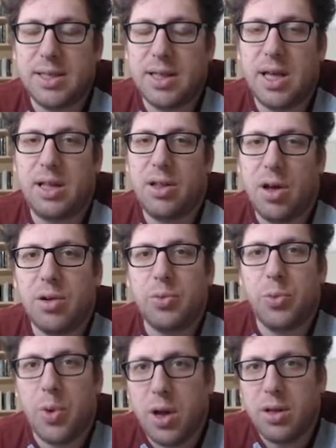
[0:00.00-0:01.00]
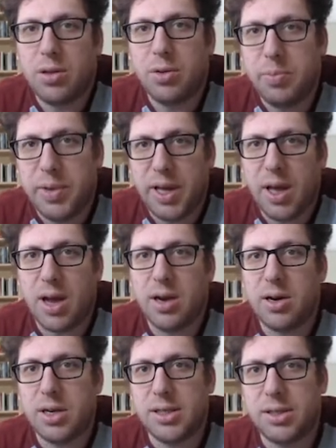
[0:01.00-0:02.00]
they don't want to be
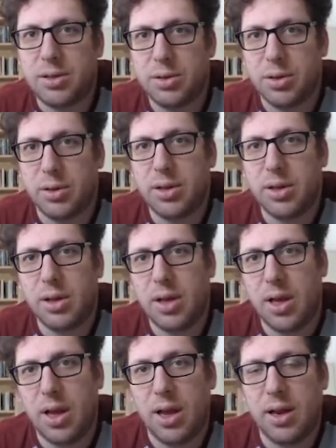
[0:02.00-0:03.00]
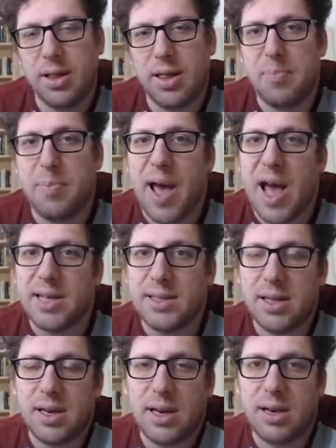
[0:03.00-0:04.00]
understood. In the past,
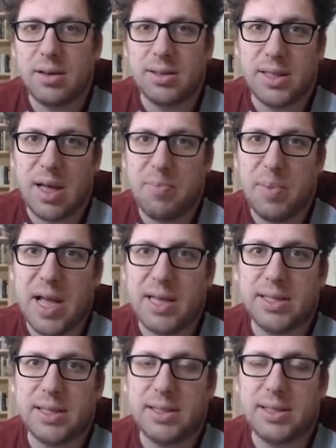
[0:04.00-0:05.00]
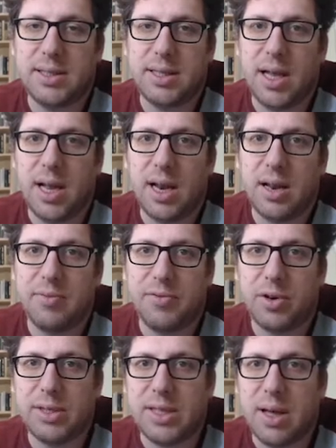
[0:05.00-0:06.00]
and in some places still, and
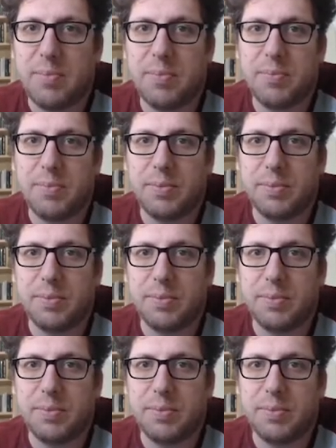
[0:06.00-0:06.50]
for some